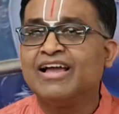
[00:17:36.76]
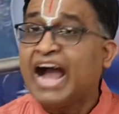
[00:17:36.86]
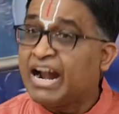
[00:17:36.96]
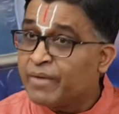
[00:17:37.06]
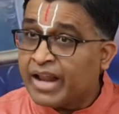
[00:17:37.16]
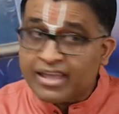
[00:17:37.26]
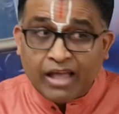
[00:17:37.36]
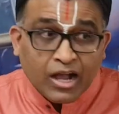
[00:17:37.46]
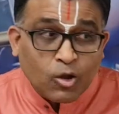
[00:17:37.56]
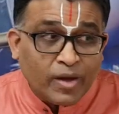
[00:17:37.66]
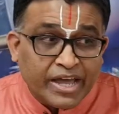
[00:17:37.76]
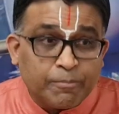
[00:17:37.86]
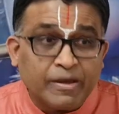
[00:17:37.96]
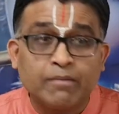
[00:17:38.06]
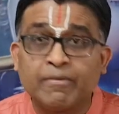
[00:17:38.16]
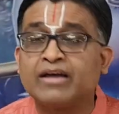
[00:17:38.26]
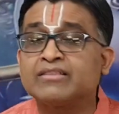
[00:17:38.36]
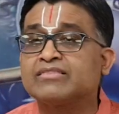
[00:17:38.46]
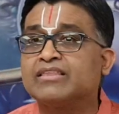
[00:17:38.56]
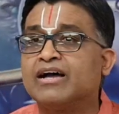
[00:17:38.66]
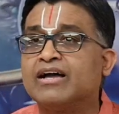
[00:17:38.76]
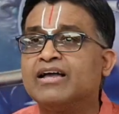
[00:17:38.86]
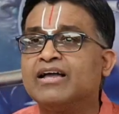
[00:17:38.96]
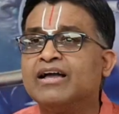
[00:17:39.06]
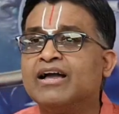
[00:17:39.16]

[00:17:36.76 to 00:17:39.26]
And when I acquire Paramartha,